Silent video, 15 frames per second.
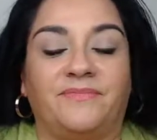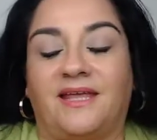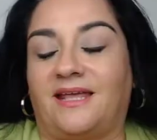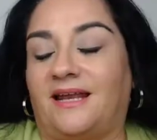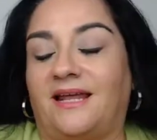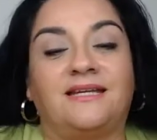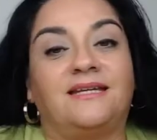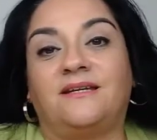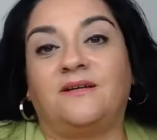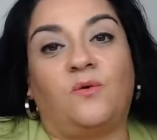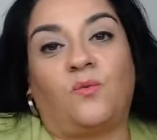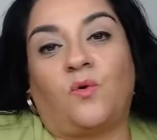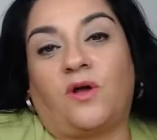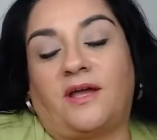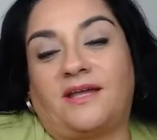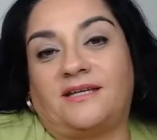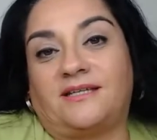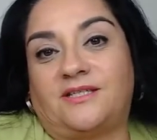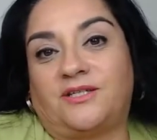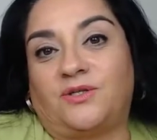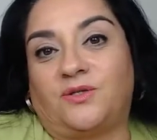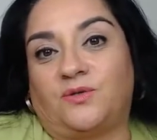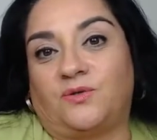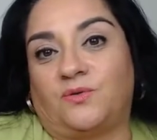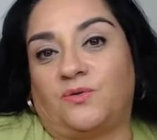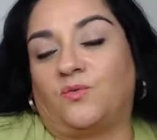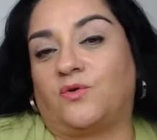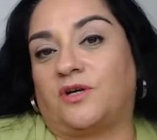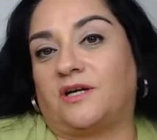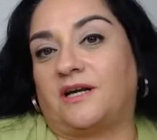and I didn't want to
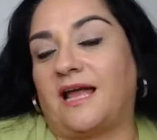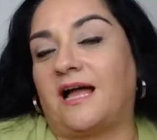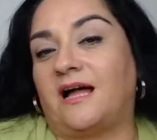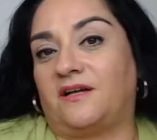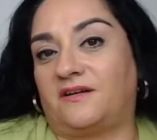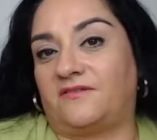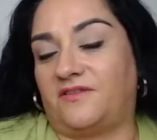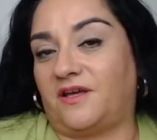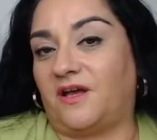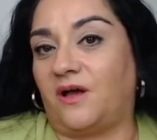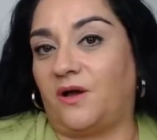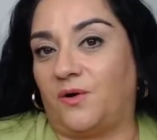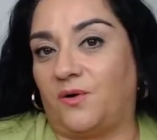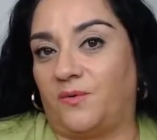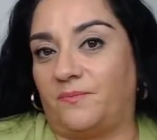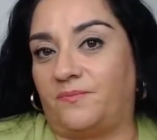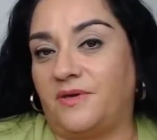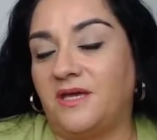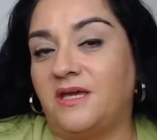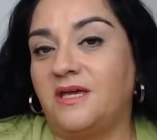work out of the home,